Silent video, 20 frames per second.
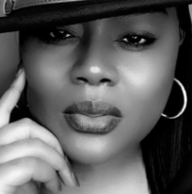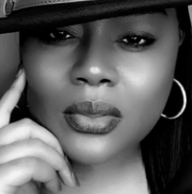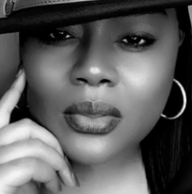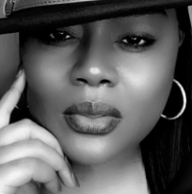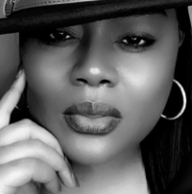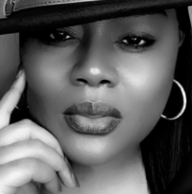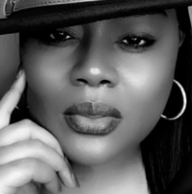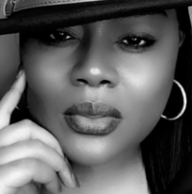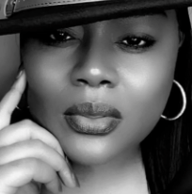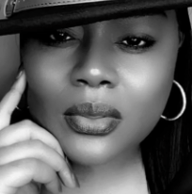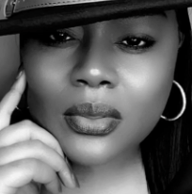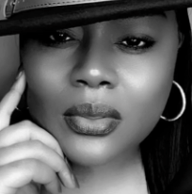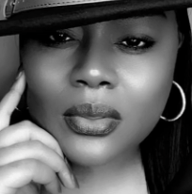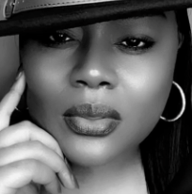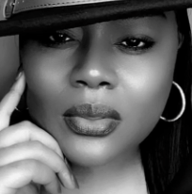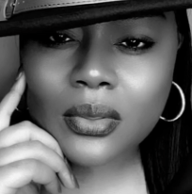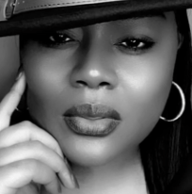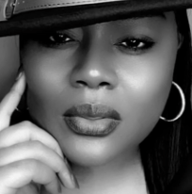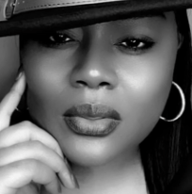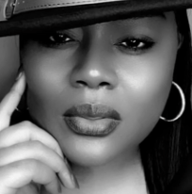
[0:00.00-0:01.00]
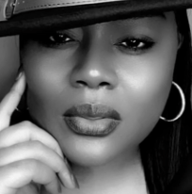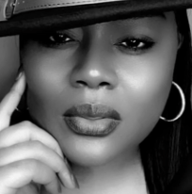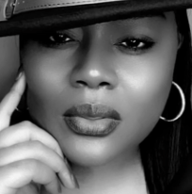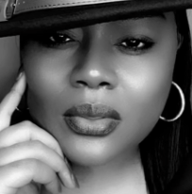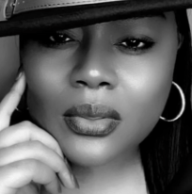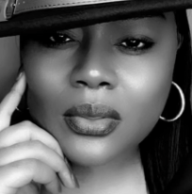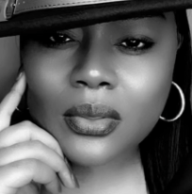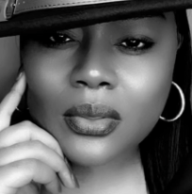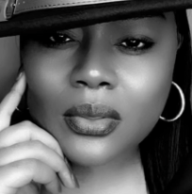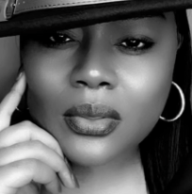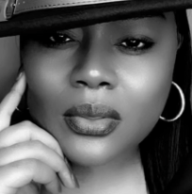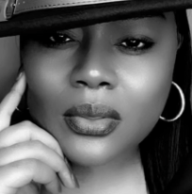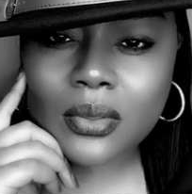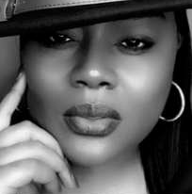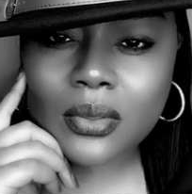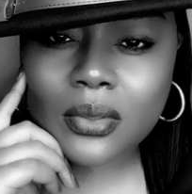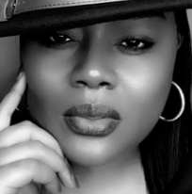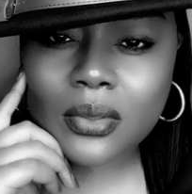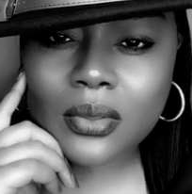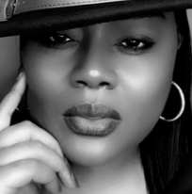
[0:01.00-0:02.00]

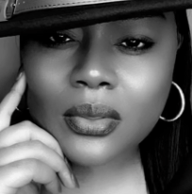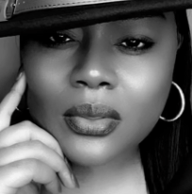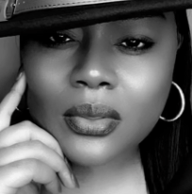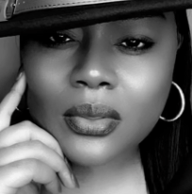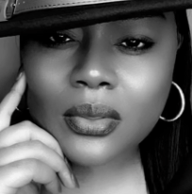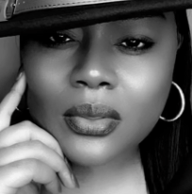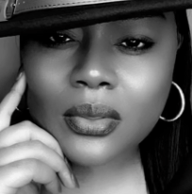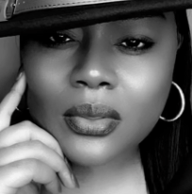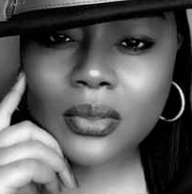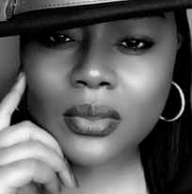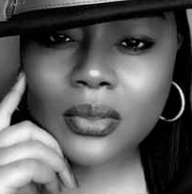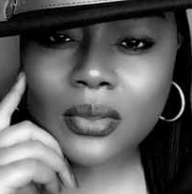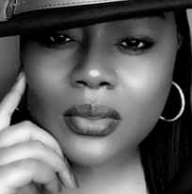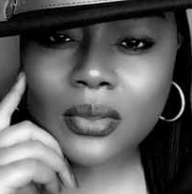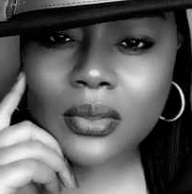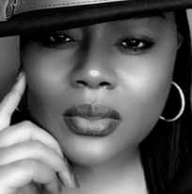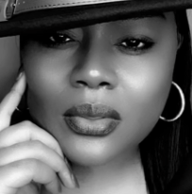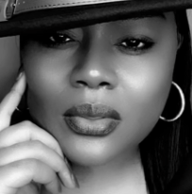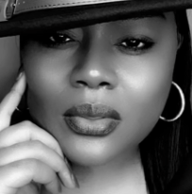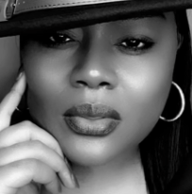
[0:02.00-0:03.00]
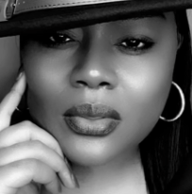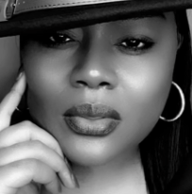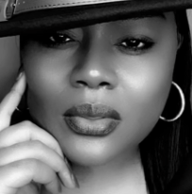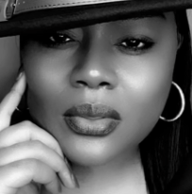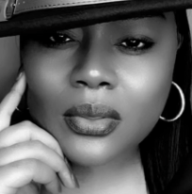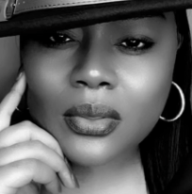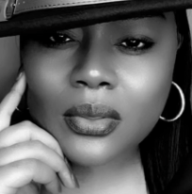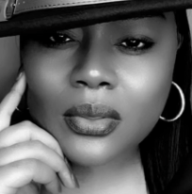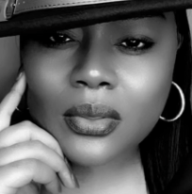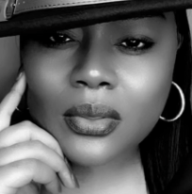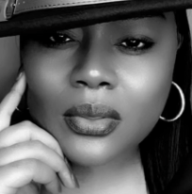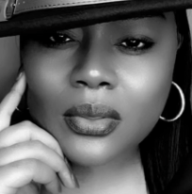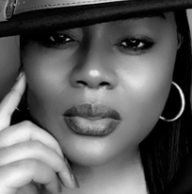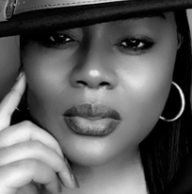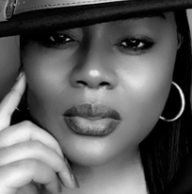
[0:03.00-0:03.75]
(no lip movement)